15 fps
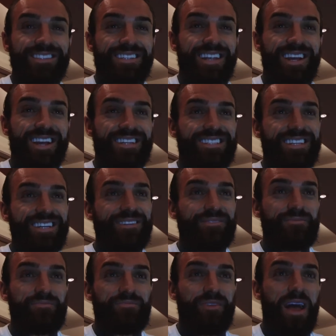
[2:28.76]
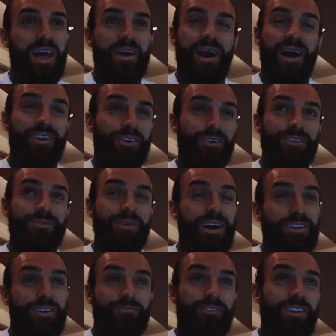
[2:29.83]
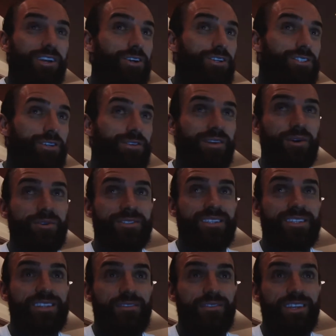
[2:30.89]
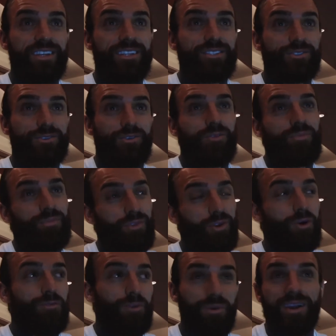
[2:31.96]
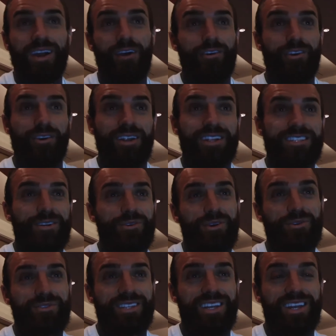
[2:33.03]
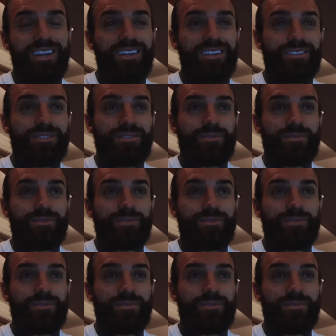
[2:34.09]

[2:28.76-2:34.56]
like I say, had a really good 2017, so hopefully we can carry it on in 2018.